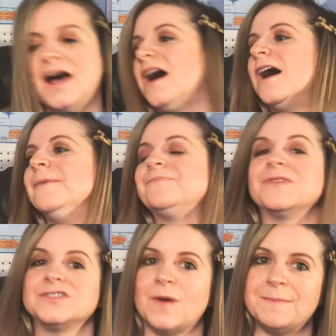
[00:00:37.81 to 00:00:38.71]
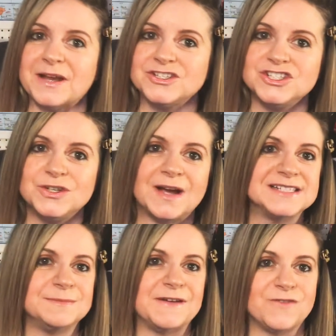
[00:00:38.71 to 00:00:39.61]
Um, so I mentioned to you
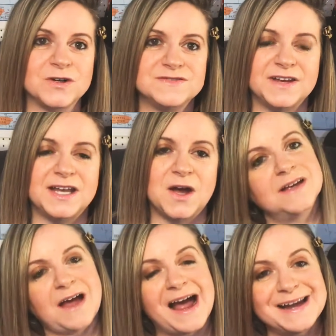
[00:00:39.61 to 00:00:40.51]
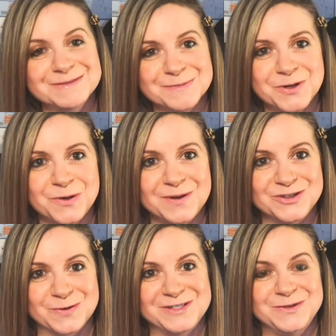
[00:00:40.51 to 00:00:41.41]
guys in my first video, I am someone who
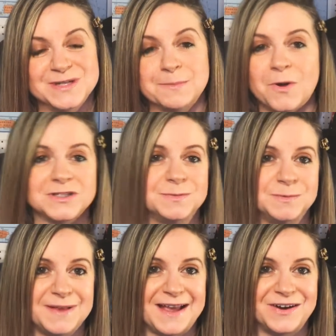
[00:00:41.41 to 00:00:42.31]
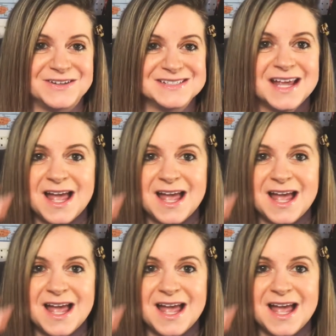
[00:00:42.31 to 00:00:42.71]
enjoys using multiple planners.